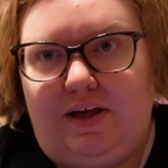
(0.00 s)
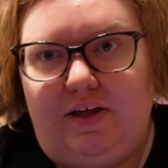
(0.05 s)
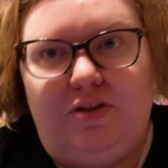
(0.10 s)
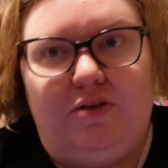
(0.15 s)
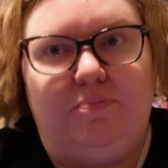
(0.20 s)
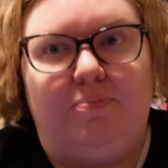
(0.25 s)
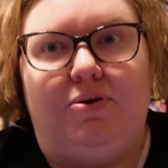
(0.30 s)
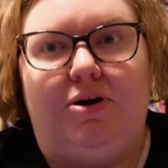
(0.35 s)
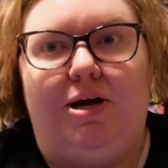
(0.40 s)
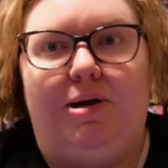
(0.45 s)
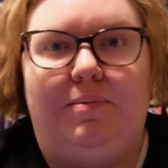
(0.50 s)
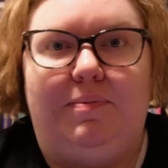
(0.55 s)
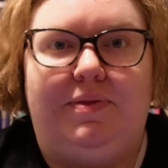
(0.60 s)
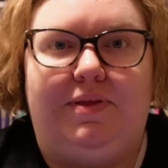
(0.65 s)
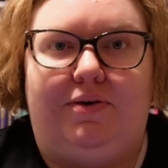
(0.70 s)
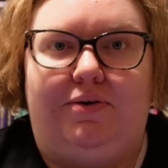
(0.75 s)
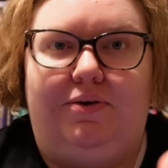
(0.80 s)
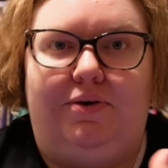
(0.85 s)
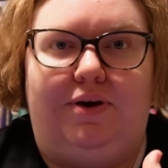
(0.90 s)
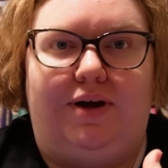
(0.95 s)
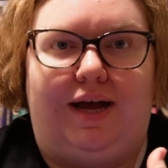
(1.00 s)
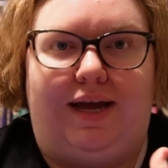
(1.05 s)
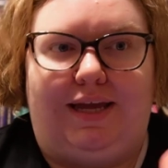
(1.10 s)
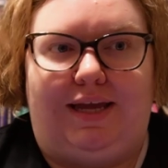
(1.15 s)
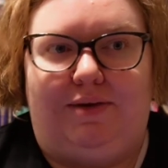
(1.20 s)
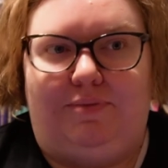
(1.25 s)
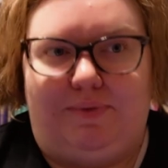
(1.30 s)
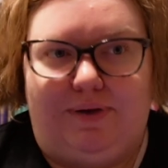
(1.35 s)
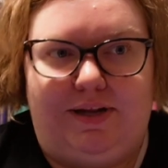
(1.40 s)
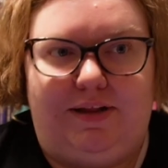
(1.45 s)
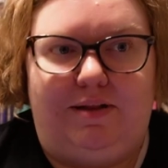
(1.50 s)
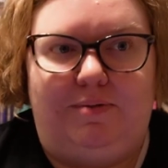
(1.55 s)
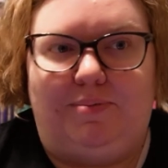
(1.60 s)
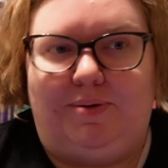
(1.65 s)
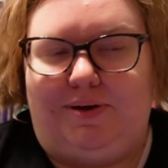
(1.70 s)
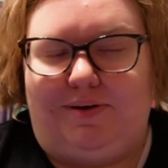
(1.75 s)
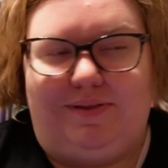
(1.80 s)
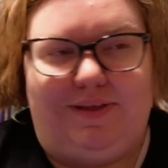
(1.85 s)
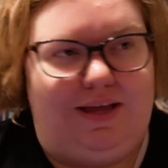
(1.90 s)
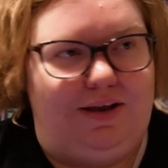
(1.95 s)
other prompts or I get rid of the
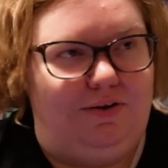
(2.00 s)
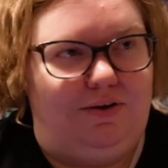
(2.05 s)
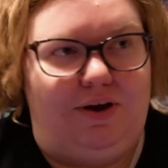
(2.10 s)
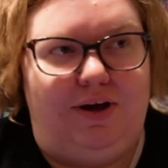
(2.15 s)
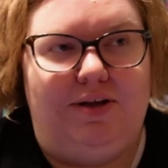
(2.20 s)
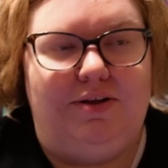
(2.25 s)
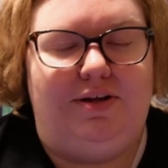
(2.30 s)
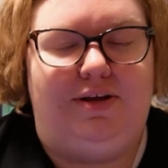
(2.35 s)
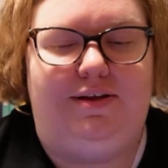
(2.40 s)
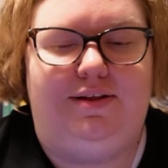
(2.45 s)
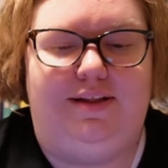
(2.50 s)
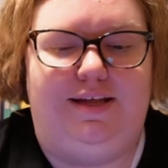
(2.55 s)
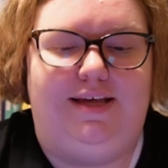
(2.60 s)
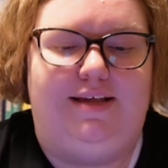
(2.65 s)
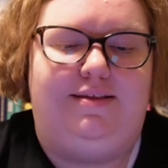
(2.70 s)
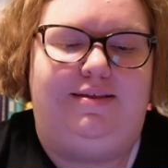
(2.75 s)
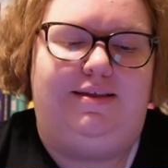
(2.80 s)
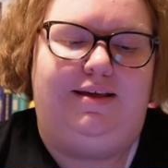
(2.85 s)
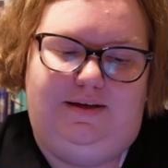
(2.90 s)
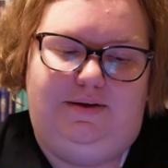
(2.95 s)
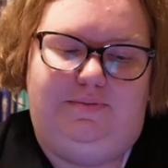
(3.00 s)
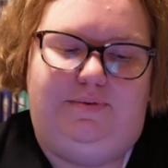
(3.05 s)
books that are on that list.